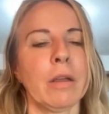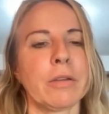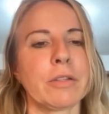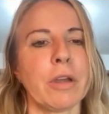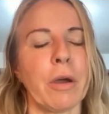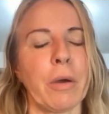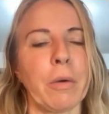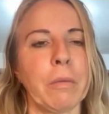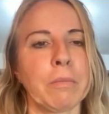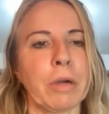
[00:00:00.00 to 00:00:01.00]

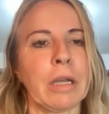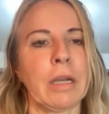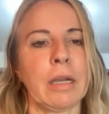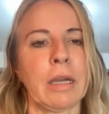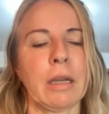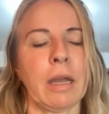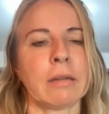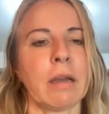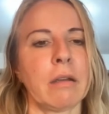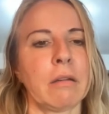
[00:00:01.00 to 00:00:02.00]
So bringing in
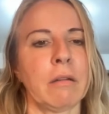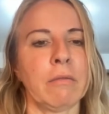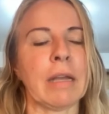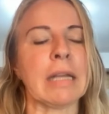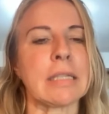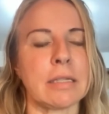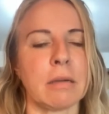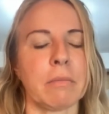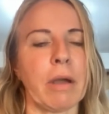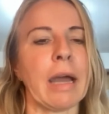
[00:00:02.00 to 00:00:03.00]

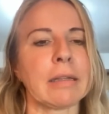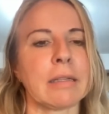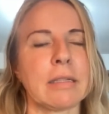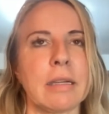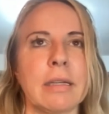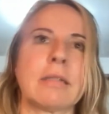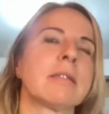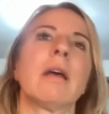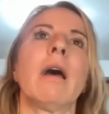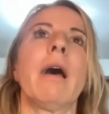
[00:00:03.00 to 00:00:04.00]
anti-racism
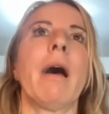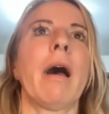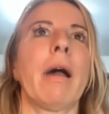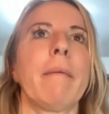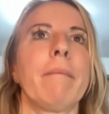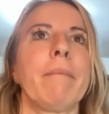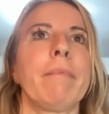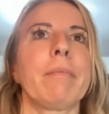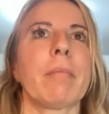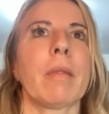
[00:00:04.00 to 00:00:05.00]
practices,
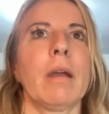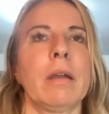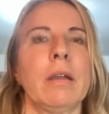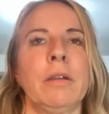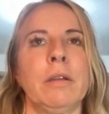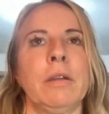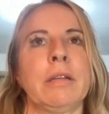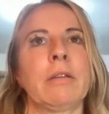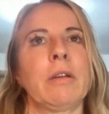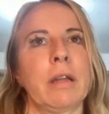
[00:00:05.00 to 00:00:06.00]
you need
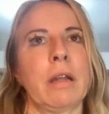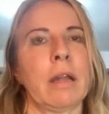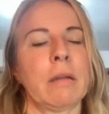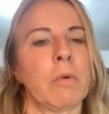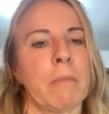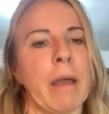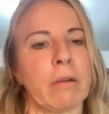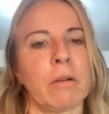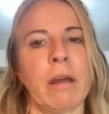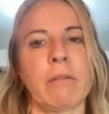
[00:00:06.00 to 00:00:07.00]
to look at it at a more
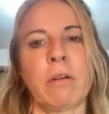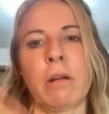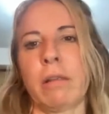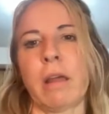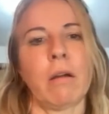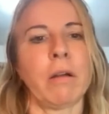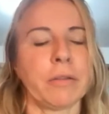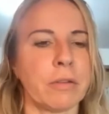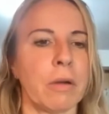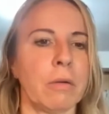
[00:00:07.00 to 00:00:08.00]
macro level, and then
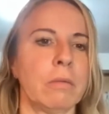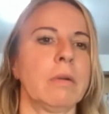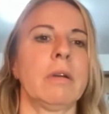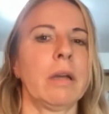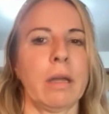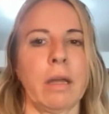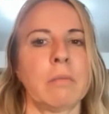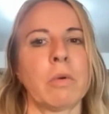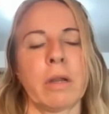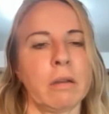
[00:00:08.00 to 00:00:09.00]
also at a
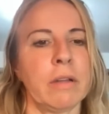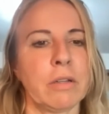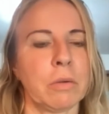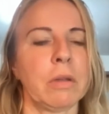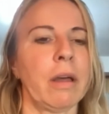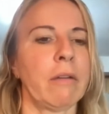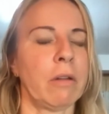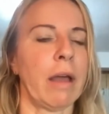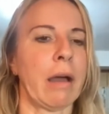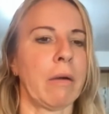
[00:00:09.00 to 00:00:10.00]
more individual
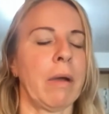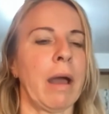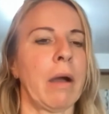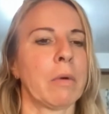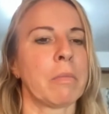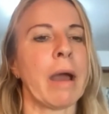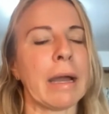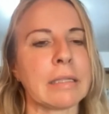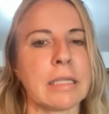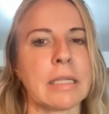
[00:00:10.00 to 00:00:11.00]
level, how we're
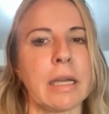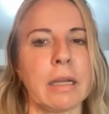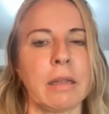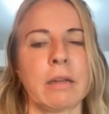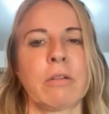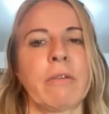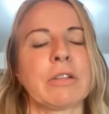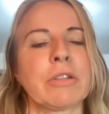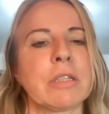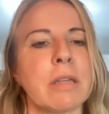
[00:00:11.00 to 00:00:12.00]
practicing and the
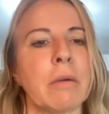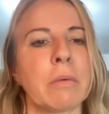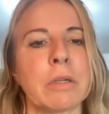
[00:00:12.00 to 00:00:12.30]
interventions that we're